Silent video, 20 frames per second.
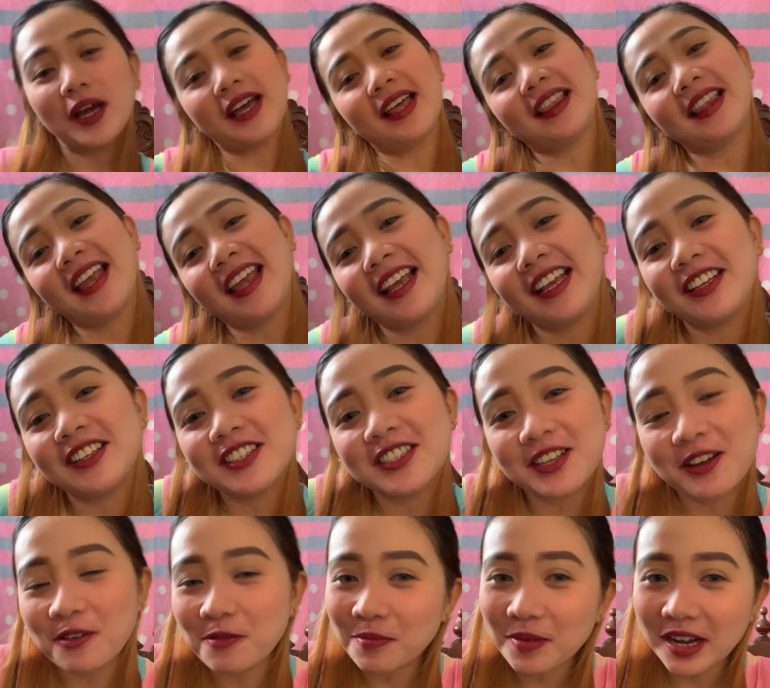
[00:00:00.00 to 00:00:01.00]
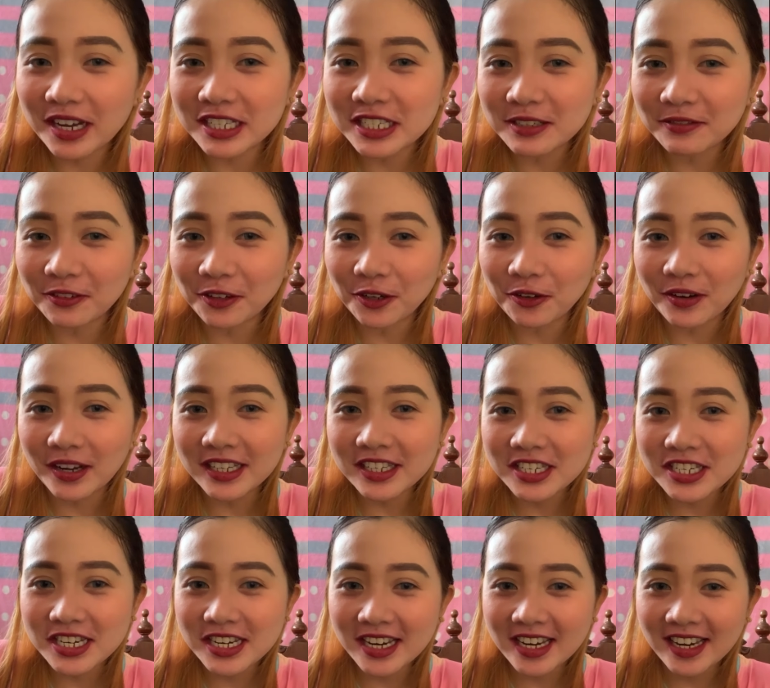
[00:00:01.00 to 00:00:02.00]
Thank you so much for
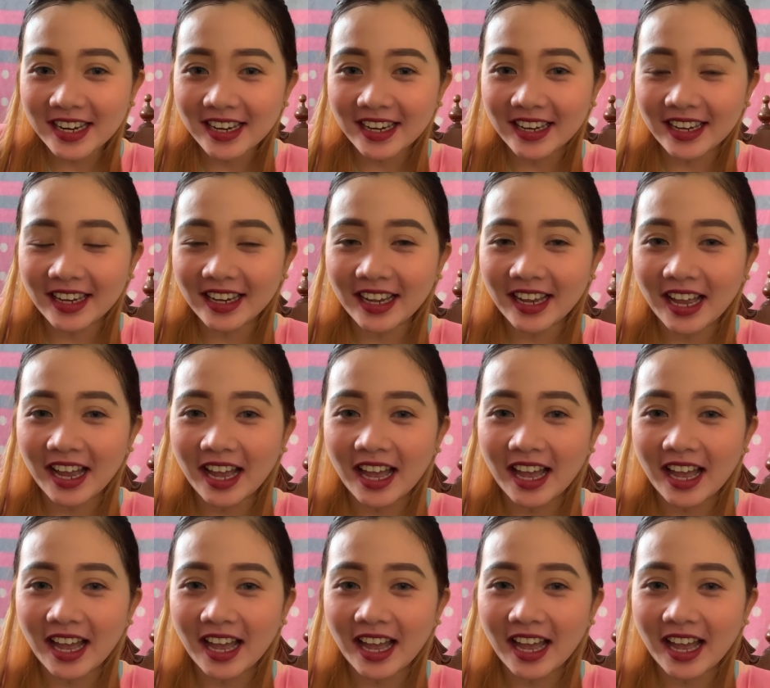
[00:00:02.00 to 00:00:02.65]
watching.